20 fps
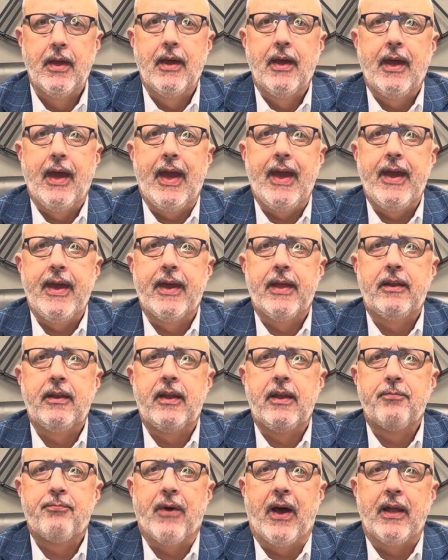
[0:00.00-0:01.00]
And
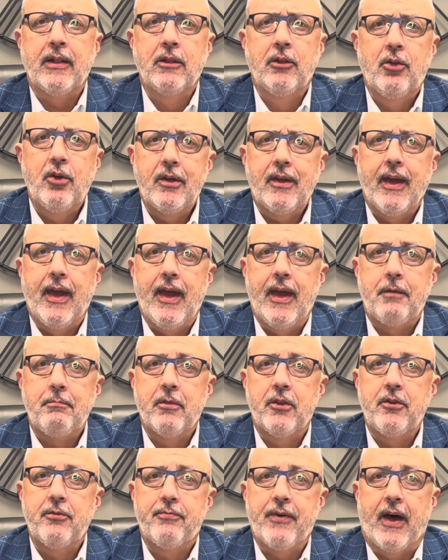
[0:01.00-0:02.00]
if I look at the
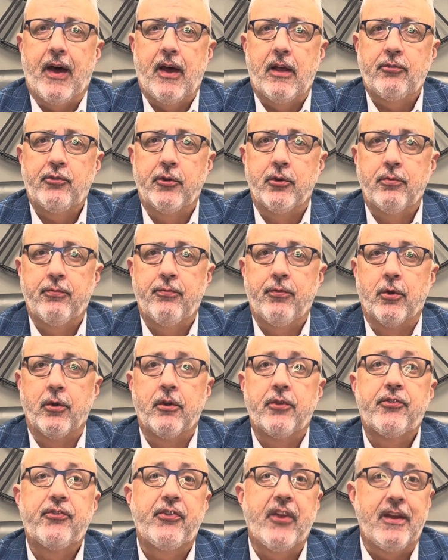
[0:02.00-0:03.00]
divisor for a
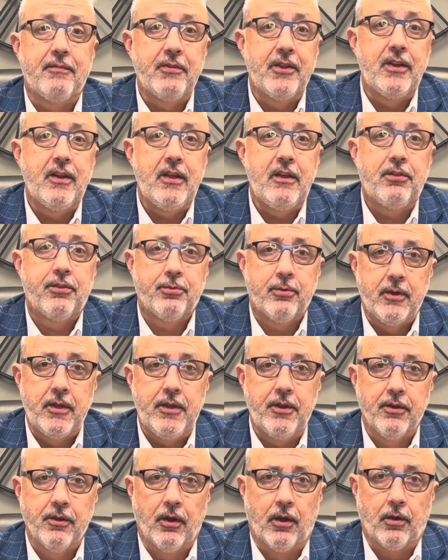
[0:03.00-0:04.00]

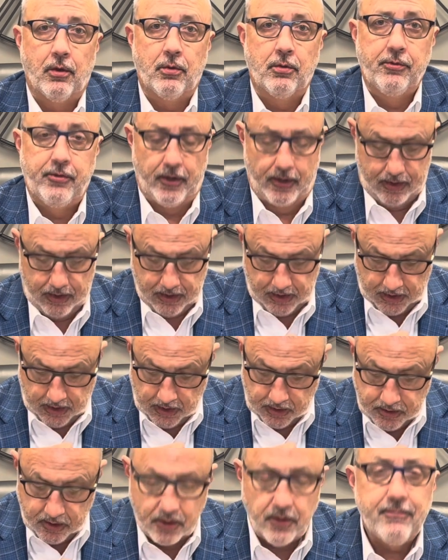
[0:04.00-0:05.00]
73-year-old,
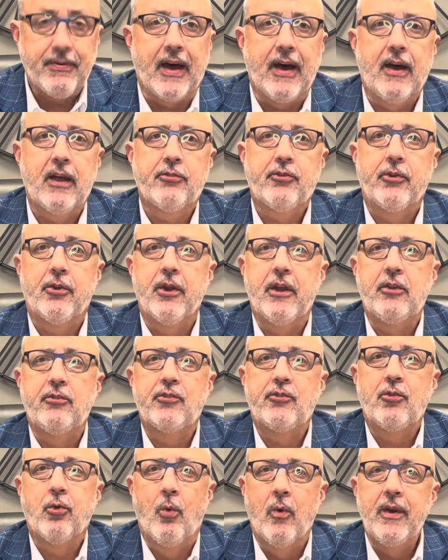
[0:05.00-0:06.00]
the divisor is
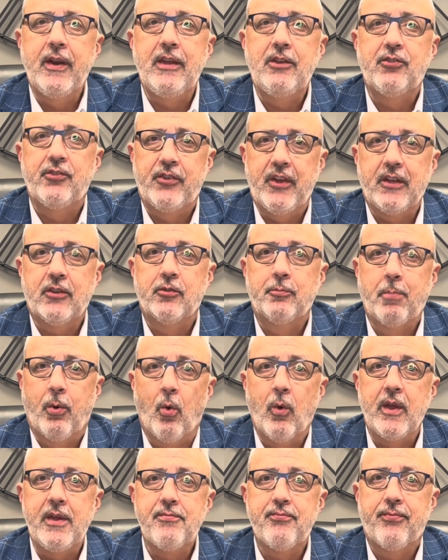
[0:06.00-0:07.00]

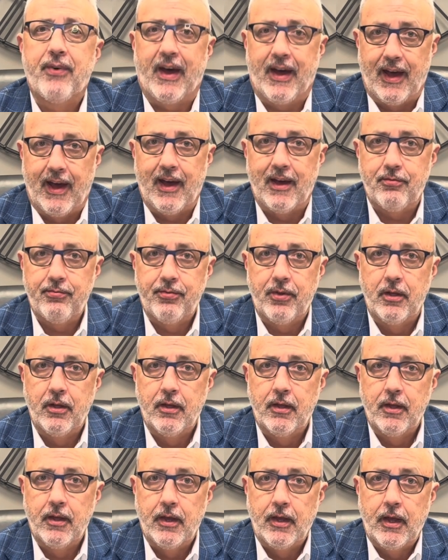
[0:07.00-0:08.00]
26.5.
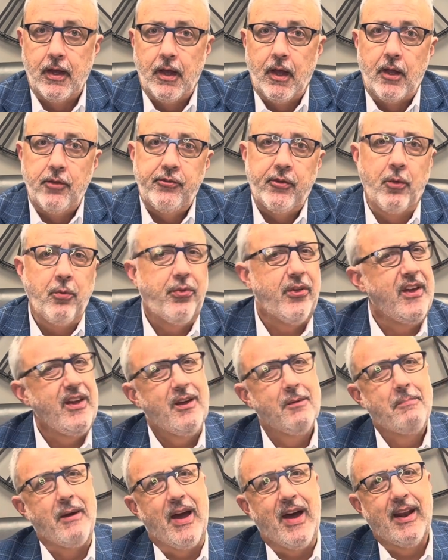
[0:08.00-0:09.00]
So think
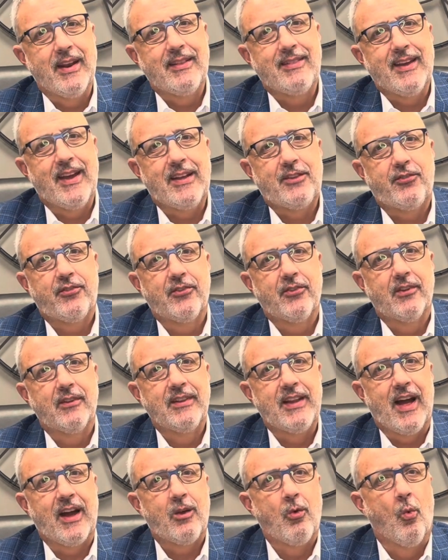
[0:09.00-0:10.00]
about it, that's
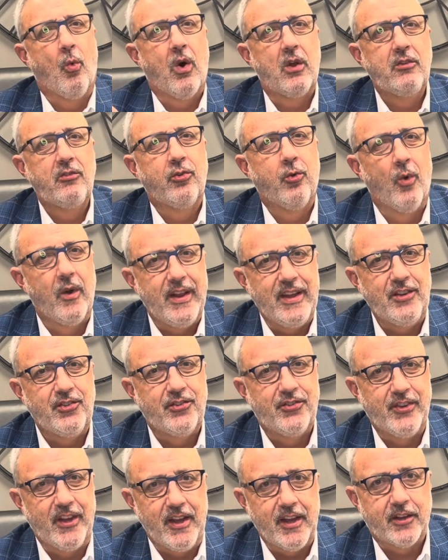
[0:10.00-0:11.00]
like
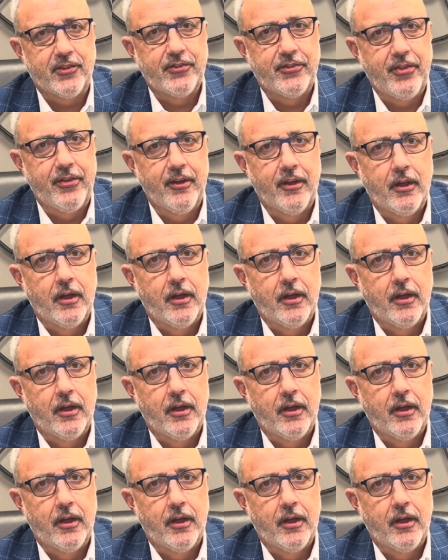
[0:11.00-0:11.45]
1/26th.